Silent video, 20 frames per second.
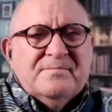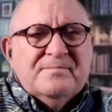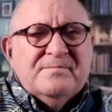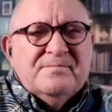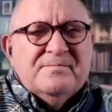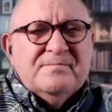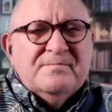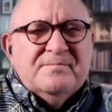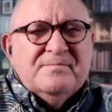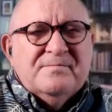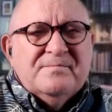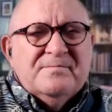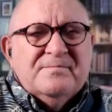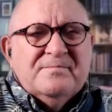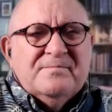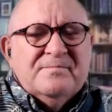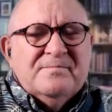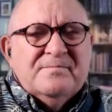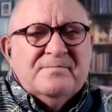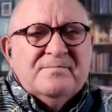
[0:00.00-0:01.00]

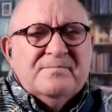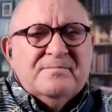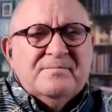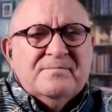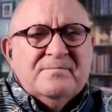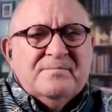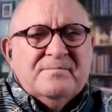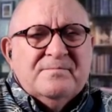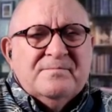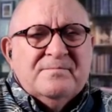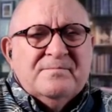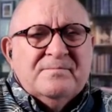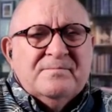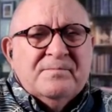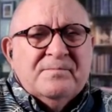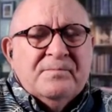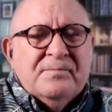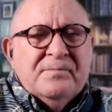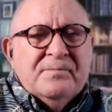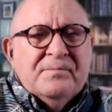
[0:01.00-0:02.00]

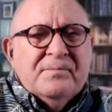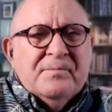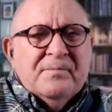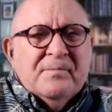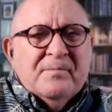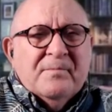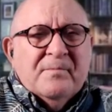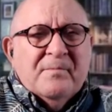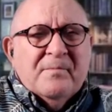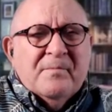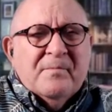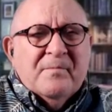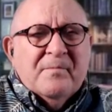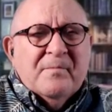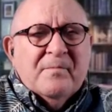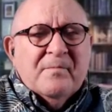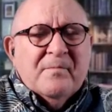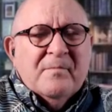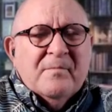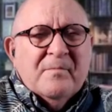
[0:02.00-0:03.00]

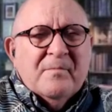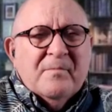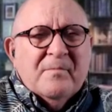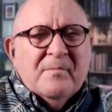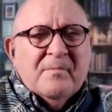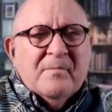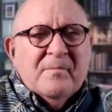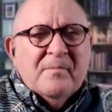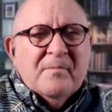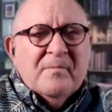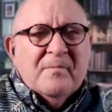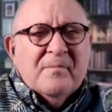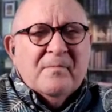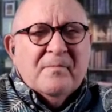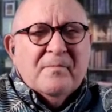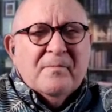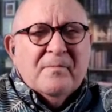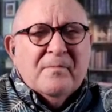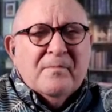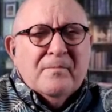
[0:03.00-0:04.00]

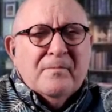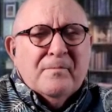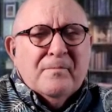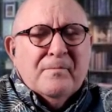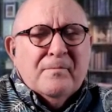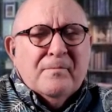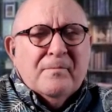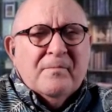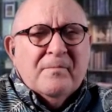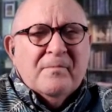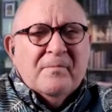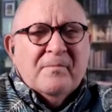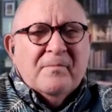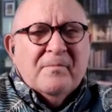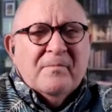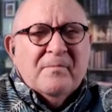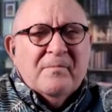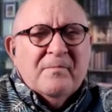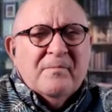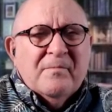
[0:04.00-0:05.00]

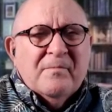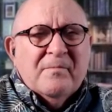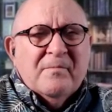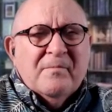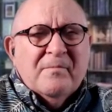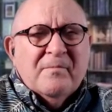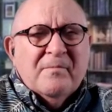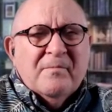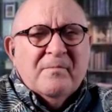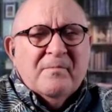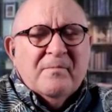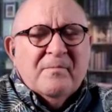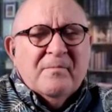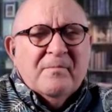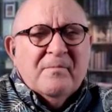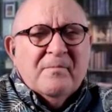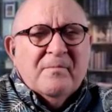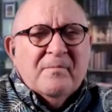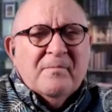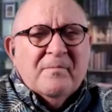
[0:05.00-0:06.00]

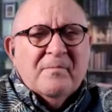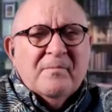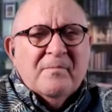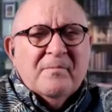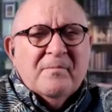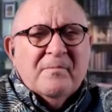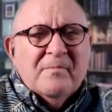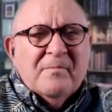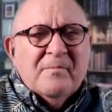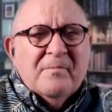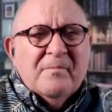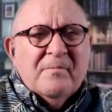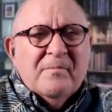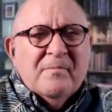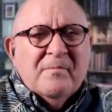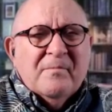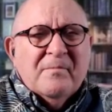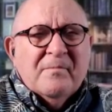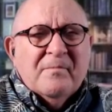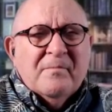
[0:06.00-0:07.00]

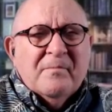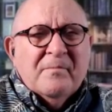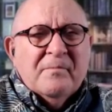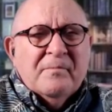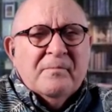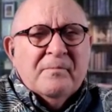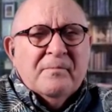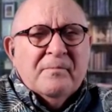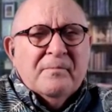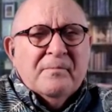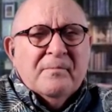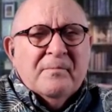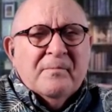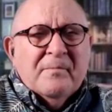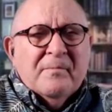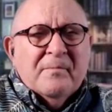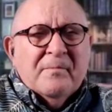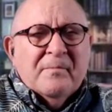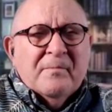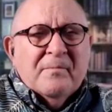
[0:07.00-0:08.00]
No words are spoken by the person on screen.